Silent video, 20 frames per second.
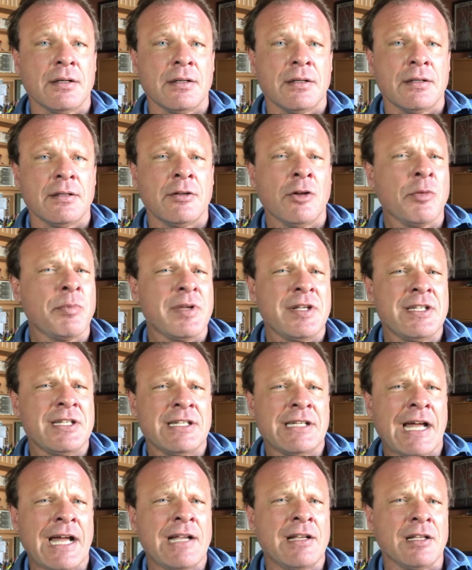don't be in
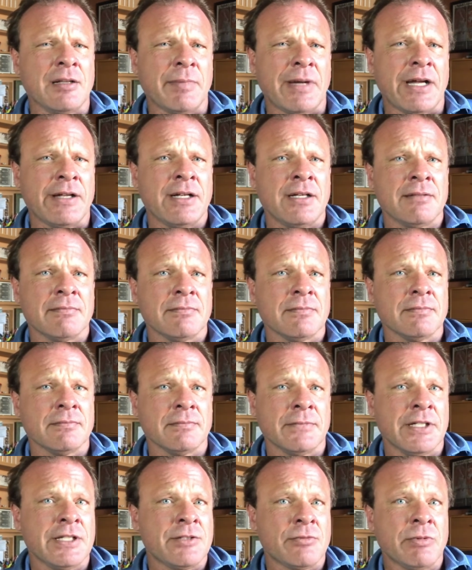denial about it.
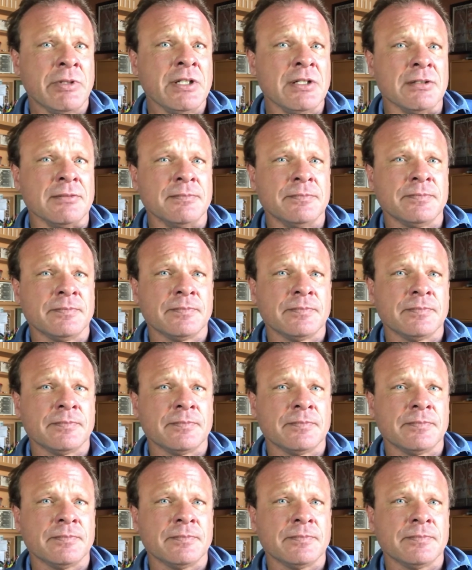It's real.